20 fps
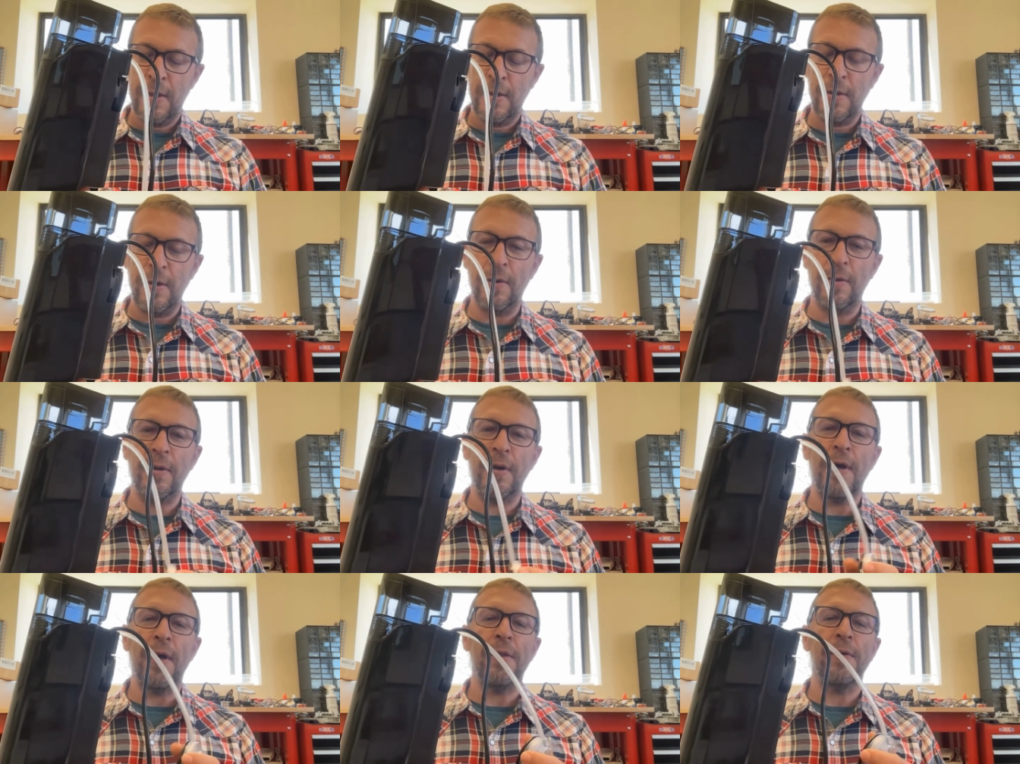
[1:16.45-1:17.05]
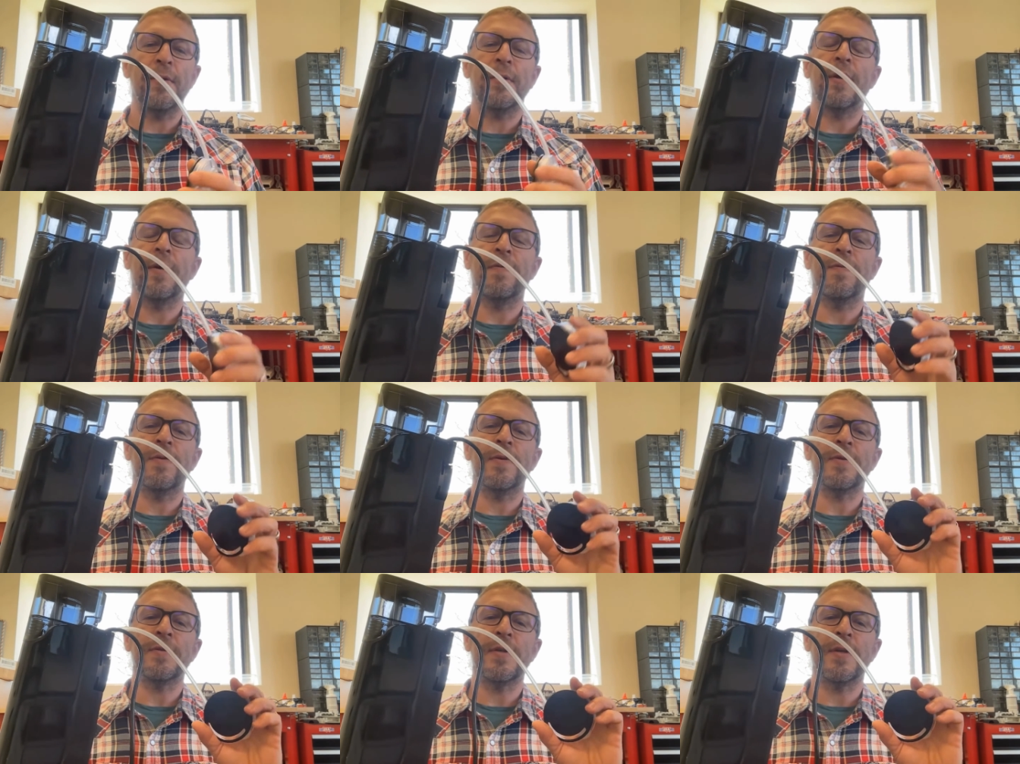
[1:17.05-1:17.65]
The only other
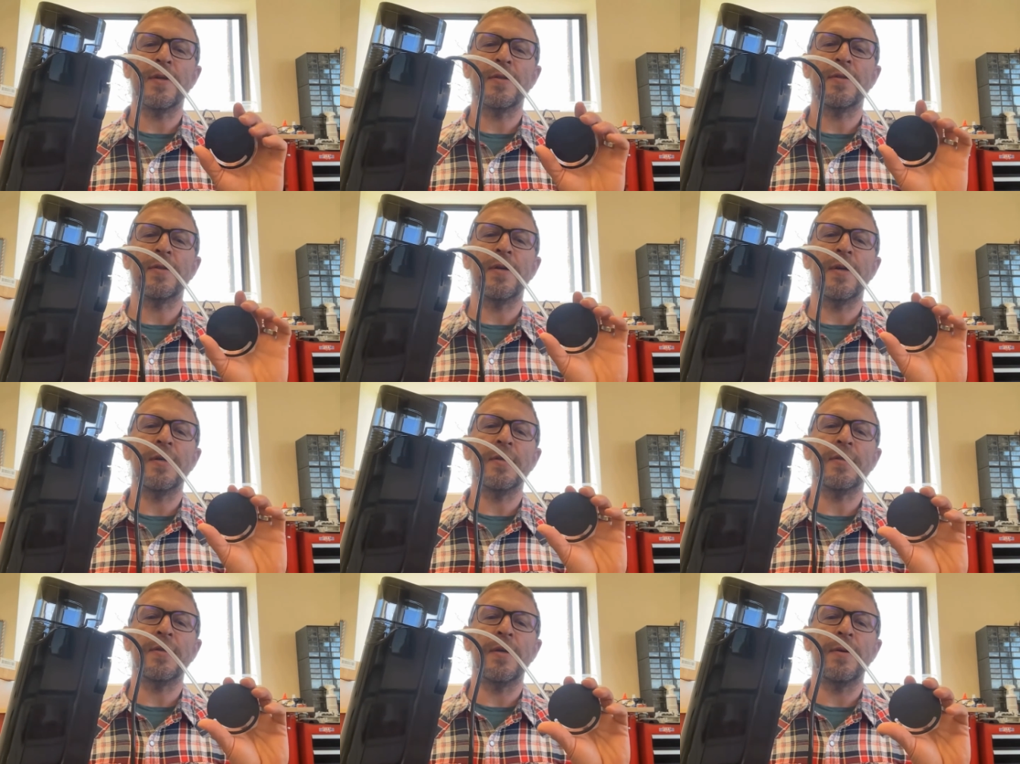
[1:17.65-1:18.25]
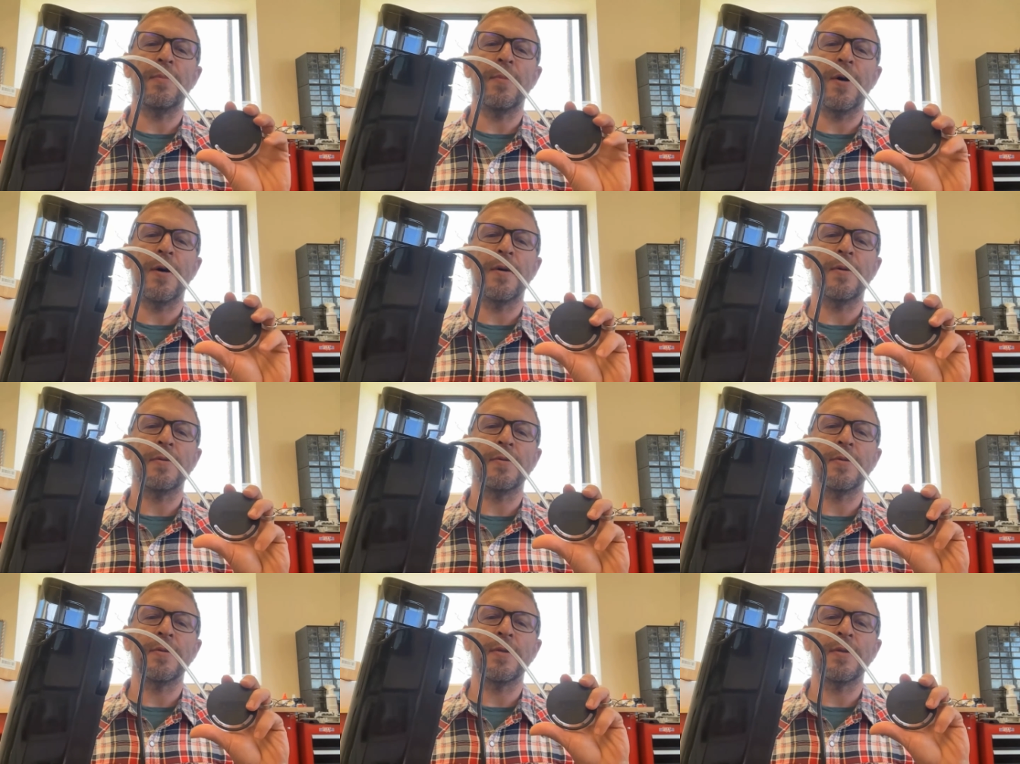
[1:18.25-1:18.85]
difference is DC
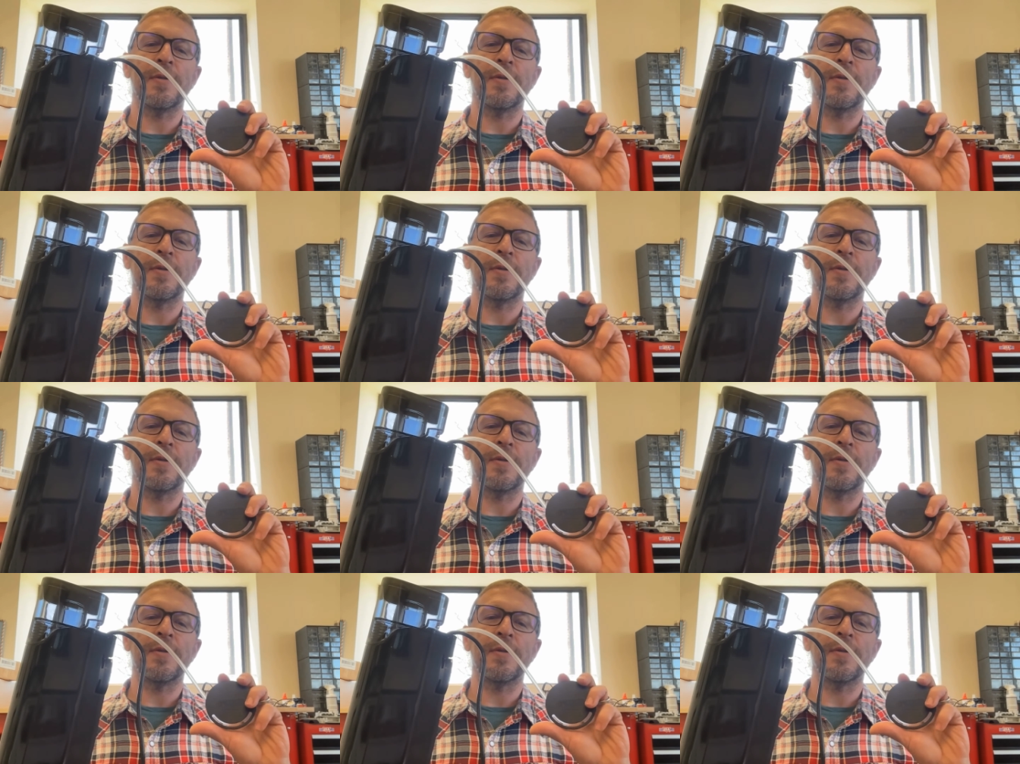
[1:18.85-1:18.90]
models,